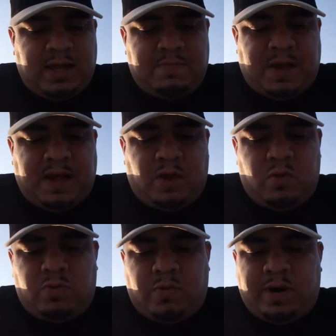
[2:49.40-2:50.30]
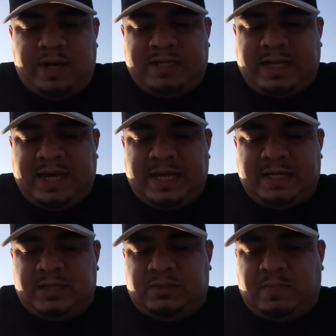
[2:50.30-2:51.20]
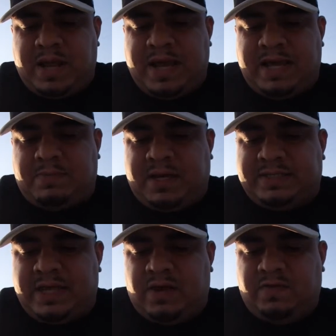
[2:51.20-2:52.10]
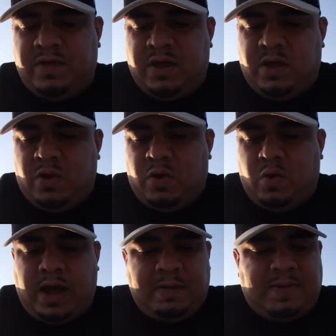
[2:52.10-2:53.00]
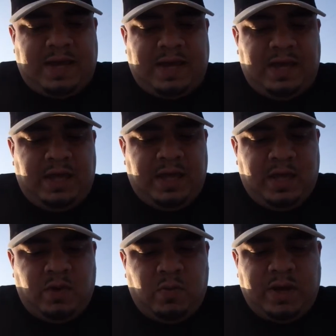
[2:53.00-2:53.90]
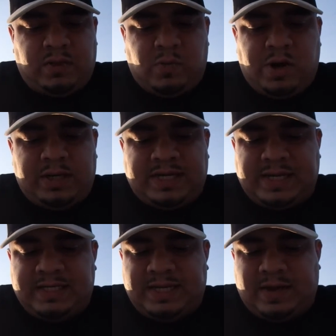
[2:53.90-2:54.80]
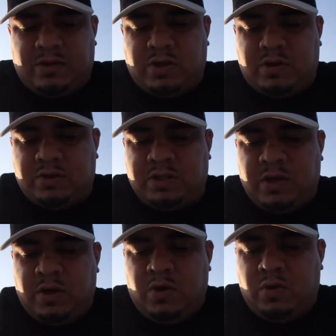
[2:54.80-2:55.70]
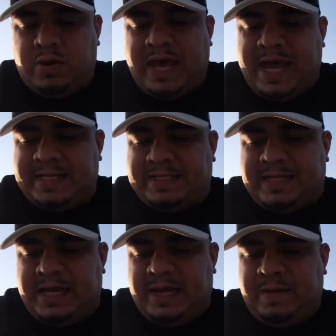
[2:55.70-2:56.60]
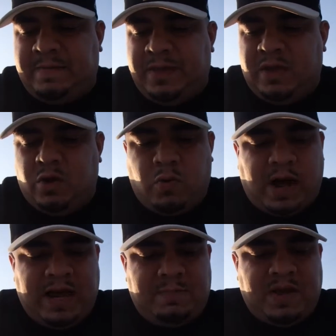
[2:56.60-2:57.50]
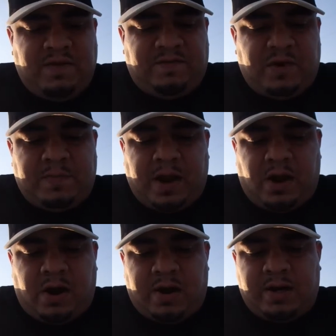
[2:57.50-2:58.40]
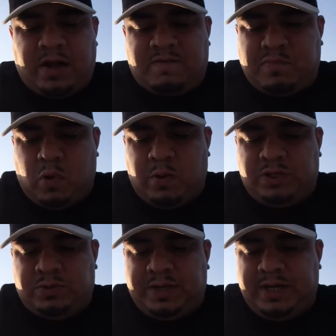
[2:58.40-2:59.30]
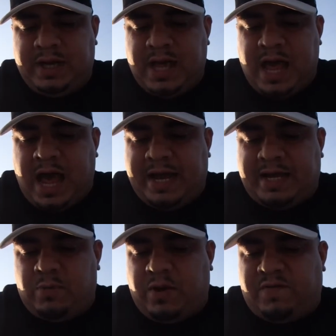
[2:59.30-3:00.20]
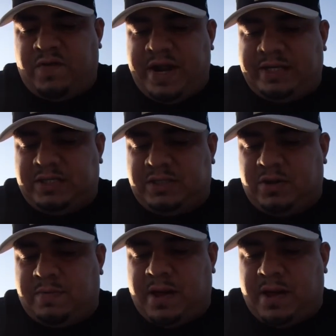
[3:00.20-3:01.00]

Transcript: In my own words, I can explain myself who I be. With words, I can tell those who can't see who I be from my heart of poetry. I can refresh your